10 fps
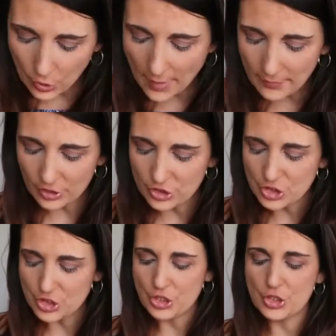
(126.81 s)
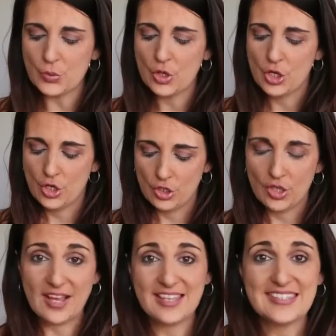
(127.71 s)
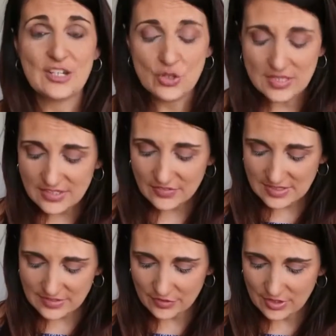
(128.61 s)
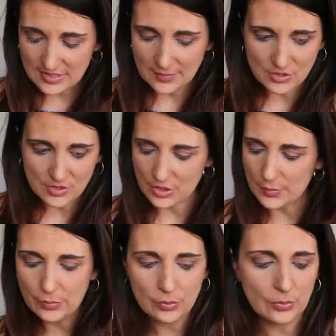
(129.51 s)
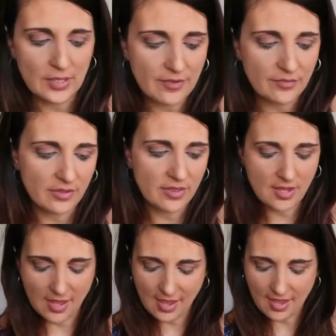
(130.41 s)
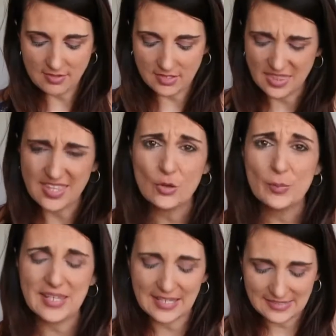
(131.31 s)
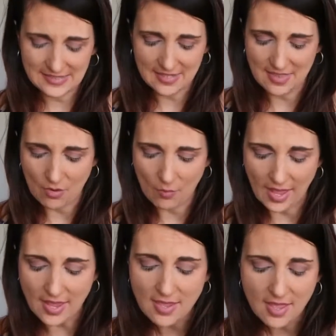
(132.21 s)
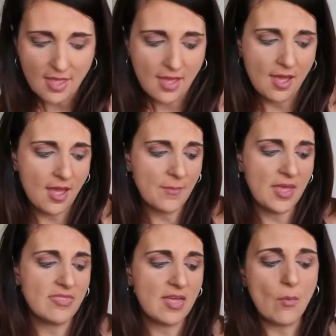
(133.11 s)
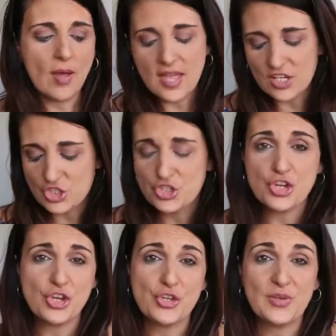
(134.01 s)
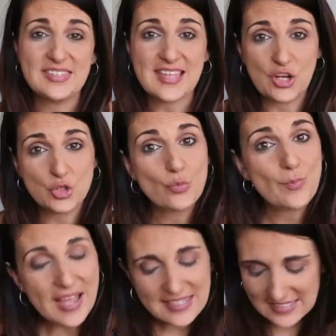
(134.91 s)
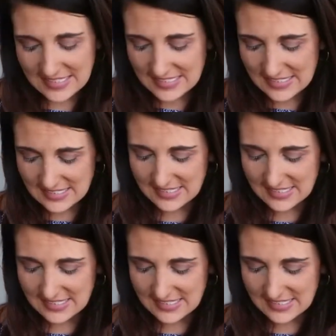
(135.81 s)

I'm going to show you, like I said, Christopher's first. I'm just going to pull everything out. I think it'll be easier that way. Um, and that way I can show you his actual basket.